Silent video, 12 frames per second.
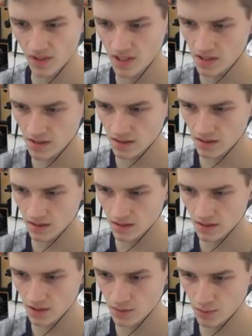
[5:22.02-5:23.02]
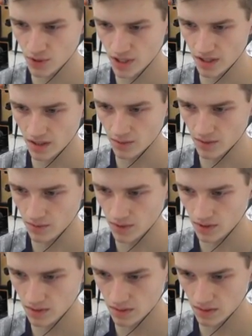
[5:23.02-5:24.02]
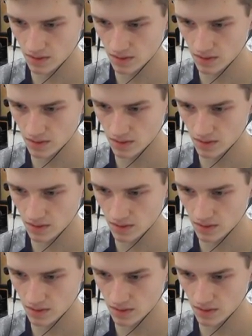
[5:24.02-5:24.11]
oh, he shouldn't. He shouldn't protect anyone. What?